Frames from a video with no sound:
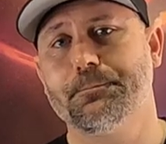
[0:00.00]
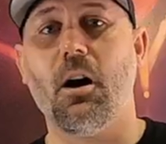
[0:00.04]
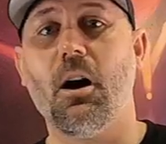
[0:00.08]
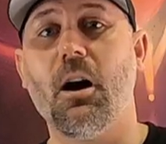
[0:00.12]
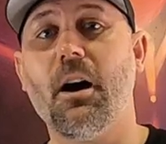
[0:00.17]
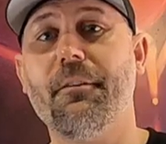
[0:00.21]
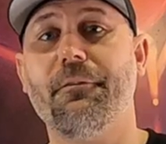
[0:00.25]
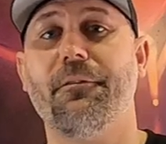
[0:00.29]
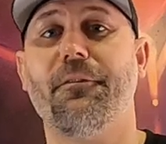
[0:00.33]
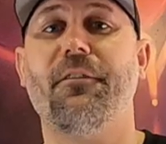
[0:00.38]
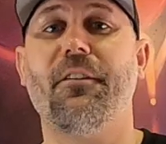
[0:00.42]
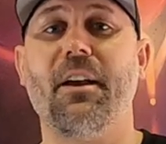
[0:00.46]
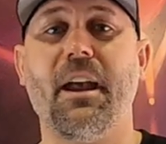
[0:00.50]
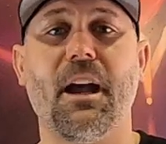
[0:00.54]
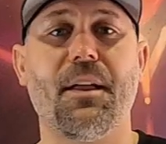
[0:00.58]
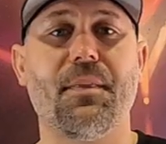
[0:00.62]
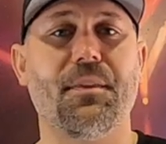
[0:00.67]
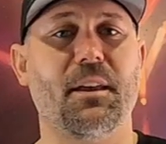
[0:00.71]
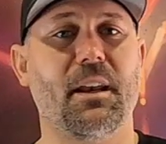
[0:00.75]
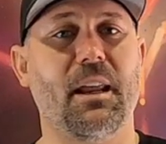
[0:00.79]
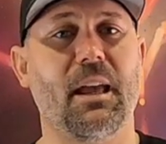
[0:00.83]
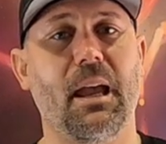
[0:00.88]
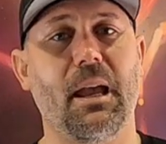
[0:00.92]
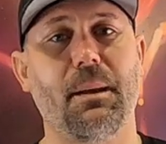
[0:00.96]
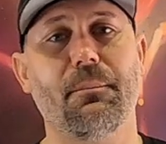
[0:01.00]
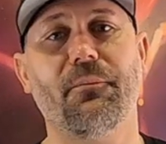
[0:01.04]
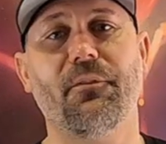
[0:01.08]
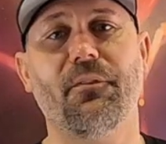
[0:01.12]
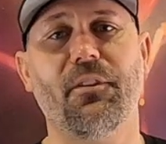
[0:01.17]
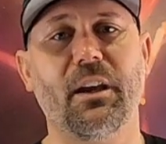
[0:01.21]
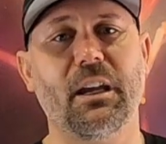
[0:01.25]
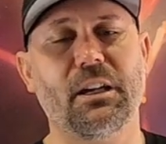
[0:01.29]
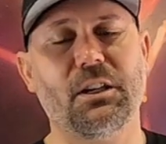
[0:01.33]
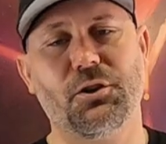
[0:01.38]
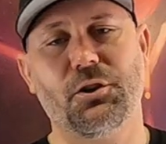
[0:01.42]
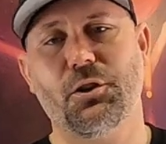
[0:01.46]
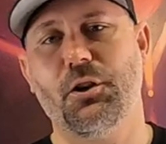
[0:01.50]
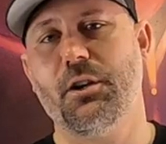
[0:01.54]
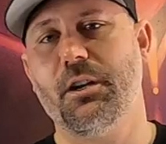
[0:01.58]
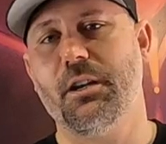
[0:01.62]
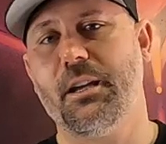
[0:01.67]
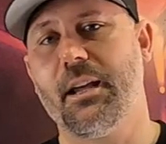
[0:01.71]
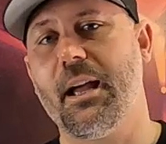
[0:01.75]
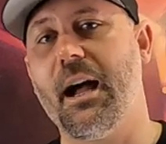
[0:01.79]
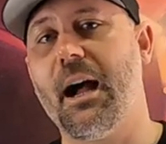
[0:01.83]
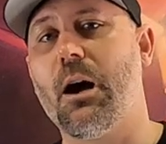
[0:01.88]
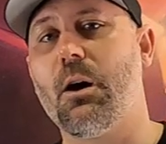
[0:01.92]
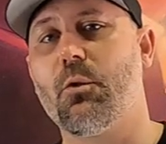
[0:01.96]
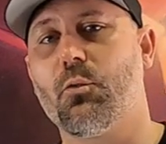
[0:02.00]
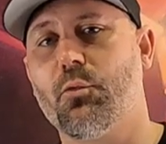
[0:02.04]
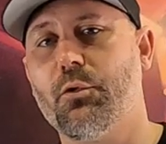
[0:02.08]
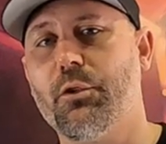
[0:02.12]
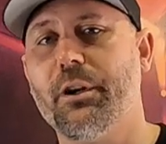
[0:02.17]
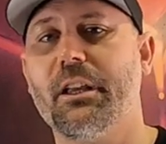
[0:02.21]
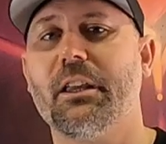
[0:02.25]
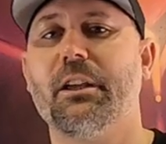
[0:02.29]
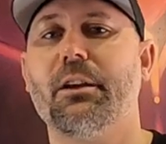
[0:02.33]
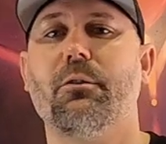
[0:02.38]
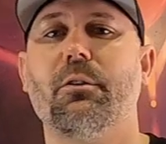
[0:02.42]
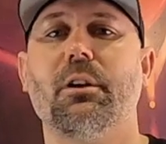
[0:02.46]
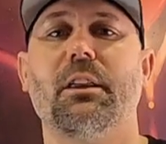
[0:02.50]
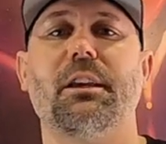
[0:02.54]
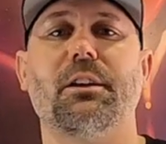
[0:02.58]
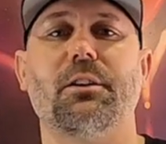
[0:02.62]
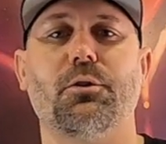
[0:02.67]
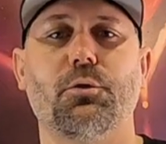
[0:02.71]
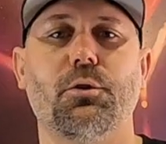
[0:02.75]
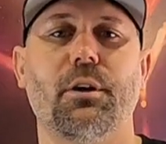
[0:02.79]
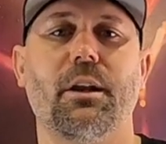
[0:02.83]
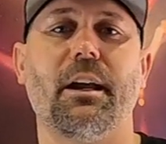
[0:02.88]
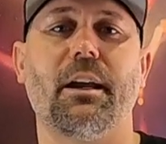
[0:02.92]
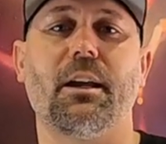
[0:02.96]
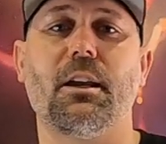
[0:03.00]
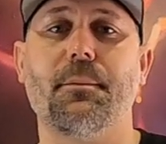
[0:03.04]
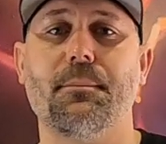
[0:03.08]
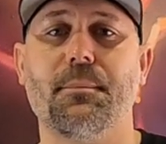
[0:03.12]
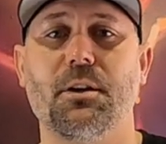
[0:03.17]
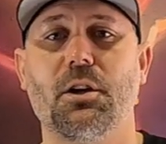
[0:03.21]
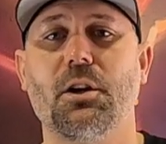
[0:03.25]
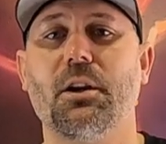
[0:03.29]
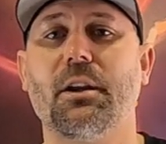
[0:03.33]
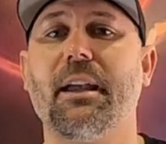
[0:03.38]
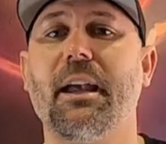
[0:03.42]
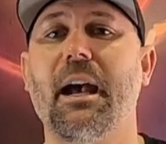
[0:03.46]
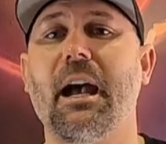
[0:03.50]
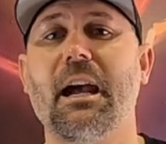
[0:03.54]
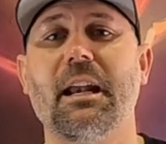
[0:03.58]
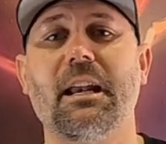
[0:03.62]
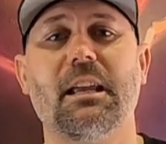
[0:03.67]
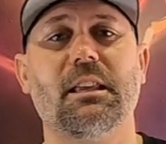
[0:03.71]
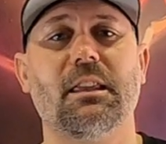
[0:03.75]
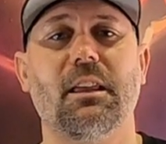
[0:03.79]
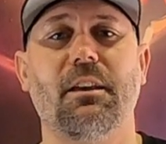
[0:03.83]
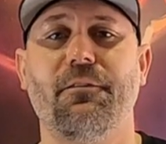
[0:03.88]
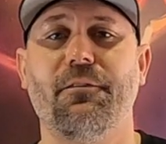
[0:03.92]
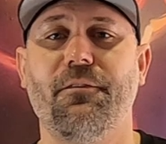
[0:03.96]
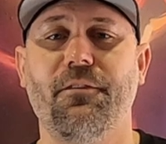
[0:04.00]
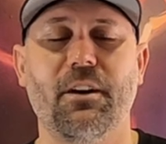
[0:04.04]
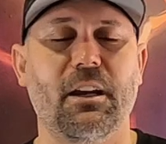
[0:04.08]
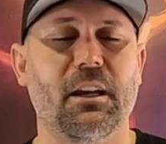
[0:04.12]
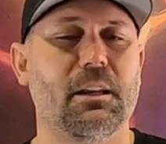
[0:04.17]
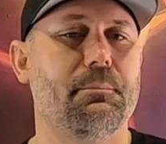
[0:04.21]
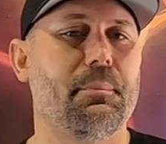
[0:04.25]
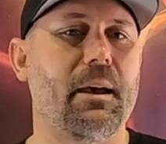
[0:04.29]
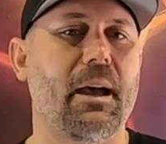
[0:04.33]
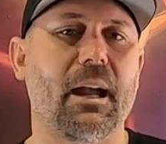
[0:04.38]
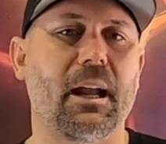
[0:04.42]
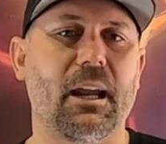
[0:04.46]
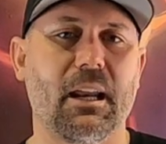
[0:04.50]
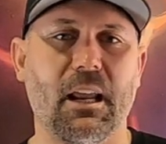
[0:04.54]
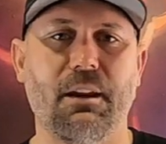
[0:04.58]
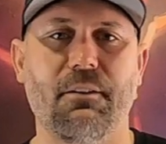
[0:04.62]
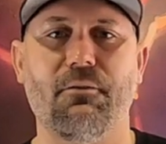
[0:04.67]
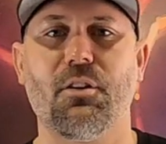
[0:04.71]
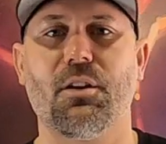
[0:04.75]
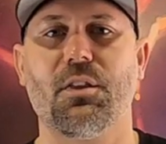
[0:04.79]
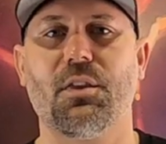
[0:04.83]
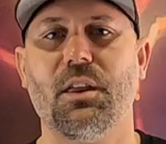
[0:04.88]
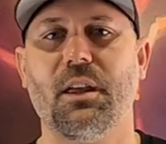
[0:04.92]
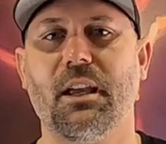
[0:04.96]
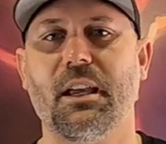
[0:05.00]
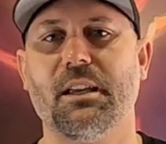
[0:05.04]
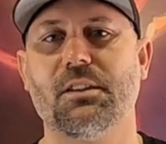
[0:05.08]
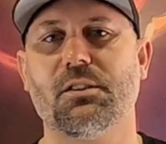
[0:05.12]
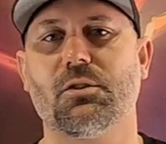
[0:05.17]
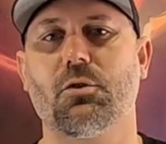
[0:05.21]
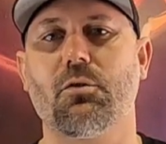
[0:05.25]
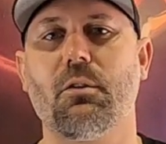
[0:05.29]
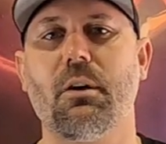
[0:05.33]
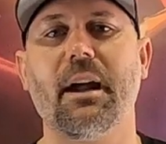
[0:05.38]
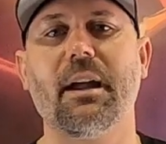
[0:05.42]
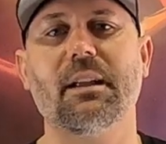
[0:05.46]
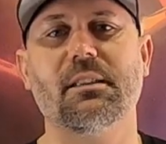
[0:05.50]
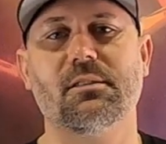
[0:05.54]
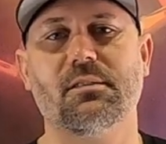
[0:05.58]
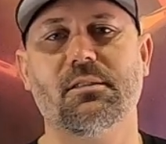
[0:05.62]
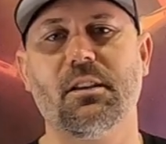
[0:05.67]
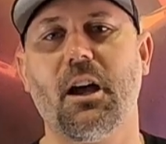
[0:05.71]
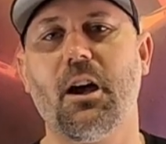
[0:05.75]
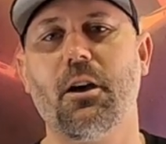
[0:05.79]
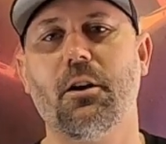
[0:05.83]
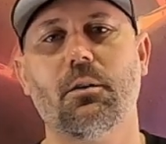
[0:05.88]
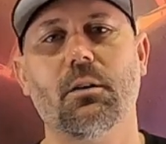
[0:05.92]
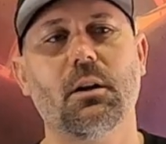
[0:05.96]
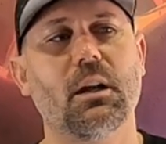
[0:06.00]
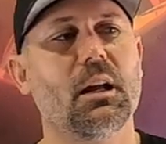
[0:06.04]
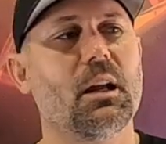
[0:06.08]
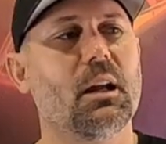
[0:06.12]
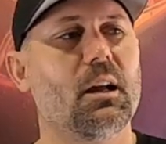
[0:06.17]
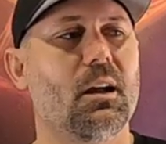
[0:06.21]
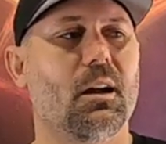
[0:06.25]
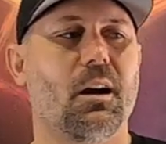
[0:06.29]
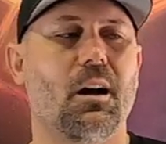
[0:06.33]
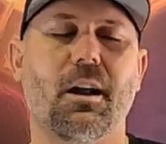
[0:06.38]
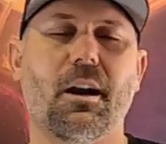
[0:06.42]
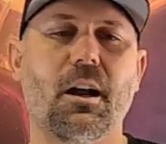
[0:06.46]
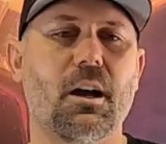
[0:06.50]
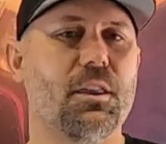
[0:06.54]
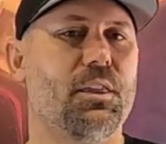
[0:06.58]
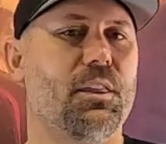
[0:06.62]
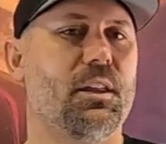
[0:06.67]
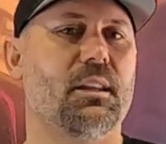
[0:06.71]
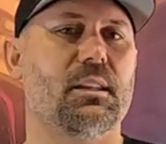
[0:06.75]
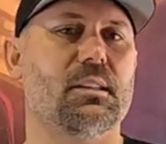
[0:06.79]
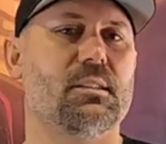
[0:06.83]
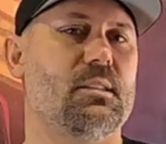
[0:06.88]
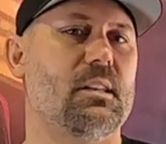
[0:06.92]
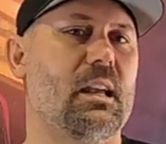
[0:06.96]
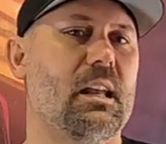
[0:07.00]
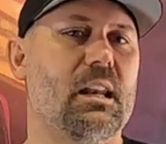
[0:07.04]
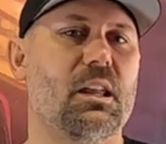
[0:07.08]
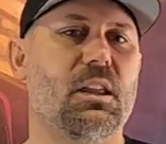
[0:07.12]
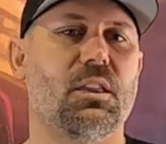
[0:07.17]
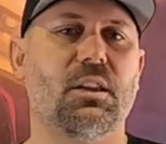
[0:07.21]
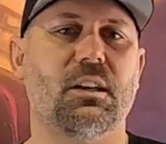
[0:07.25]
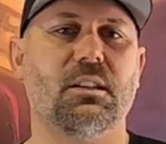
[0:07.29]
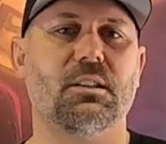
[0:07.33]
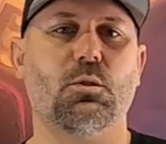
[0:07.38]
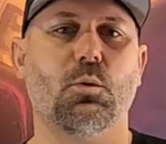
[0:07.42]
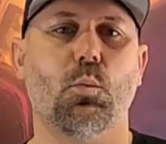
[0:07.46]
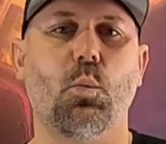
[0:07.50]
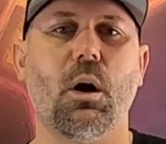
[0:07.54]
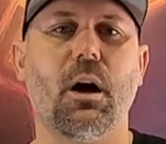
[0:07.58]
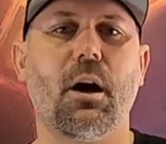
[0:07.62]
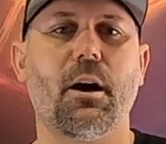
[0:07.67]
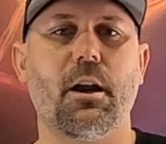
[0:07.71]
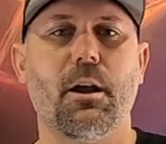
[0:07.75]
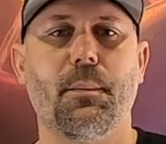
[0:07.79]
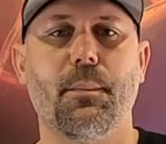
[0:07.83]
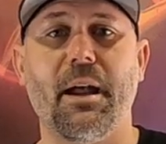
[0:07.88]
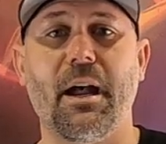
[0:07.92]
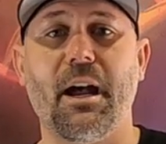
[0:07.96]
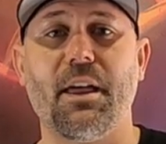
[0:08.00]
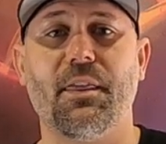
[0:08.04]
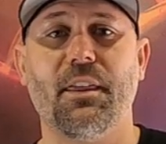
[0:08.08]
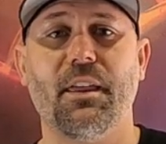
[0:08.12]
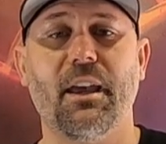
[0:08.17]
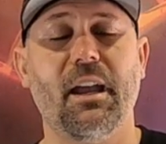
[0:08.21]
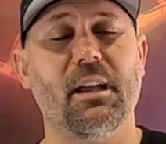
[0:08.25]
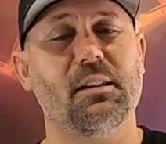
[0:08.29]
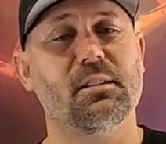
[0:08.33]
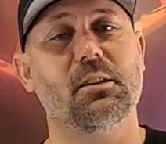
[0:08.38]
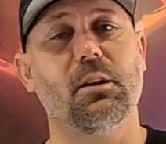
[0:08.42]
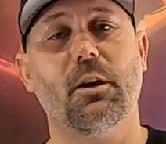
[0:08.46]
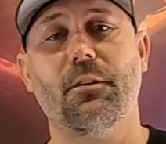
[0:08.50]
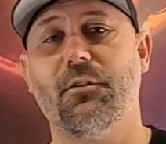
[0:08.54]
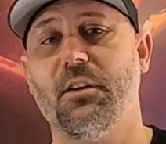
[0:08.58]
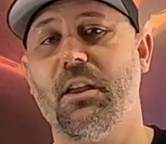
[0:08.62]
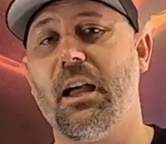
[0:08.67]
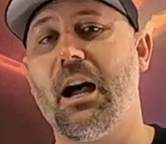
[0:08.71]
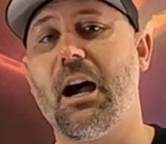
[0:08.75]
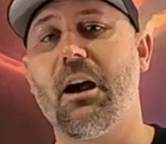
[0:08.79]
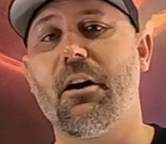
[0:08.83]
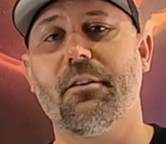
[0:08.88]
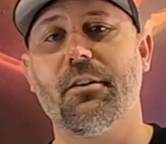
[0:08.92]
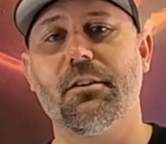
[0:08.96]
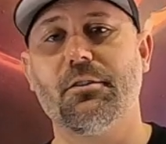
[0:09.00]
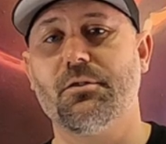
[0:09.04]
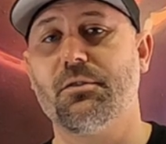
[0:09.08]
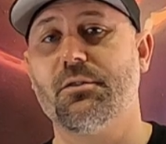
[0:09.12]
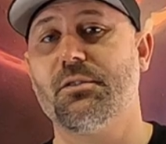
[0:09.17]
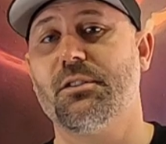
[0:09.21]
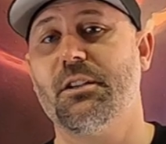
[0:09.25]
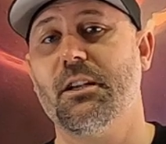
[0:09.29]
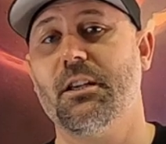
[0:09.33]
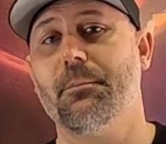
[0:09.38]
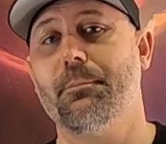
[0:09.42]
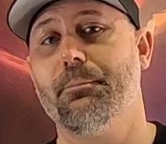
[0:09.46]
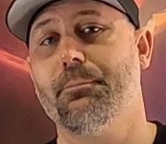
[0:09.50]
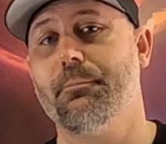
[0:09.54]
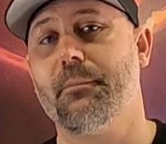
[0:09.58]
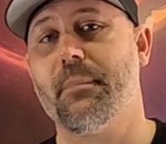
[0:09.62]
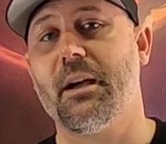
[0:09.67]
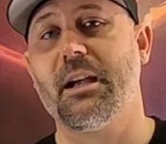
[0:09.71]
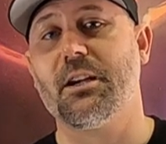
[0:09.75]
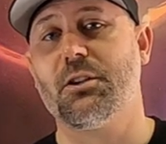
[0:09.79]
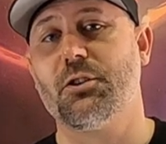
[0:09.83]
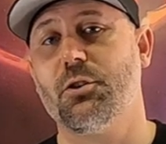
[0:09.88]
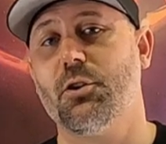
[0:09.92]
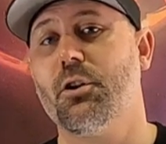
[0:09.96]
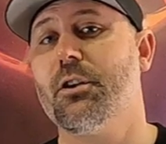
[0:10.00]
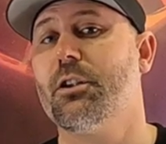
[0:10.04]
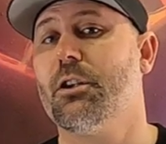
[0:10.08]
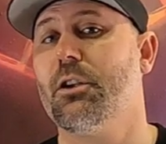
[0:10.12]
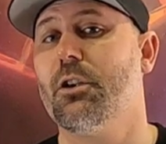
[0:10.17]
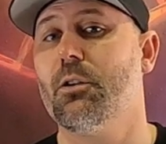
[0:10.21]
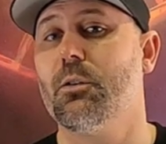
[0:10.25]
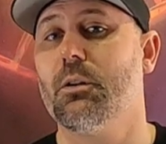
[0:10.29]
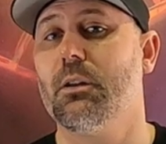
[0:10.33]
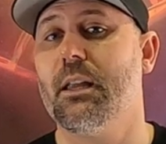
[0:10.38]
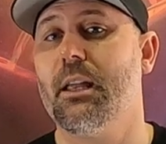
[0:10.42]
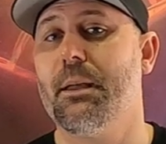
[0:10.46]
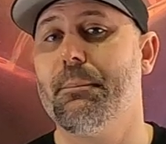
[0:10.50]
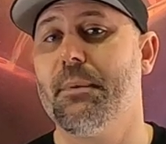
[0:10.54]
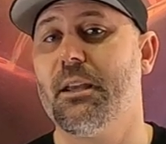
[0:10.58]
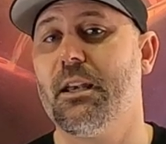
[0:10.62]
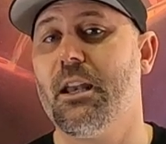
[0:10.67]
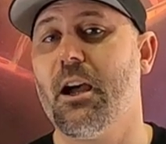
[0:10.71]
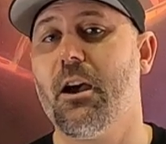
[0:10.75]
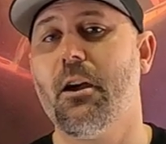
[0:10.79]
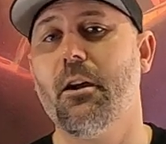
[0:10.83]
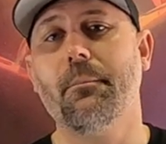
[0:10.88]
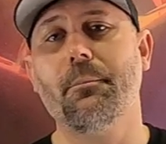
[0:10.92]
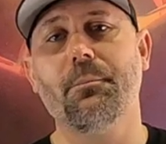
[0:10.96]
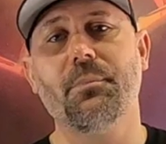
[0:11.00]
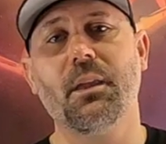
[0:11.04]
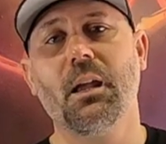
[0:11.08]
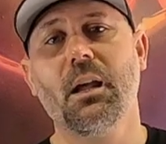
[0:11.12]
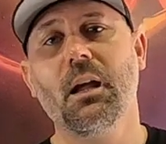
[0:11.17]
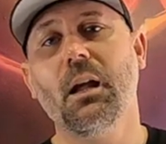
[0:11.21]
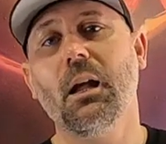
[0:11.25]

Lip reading: I've found that MV Tuning are really, really good at communicating. Their feedback and everything is great. So I don't think there's anything to worry about there. So if you are interested, make sure you let me know.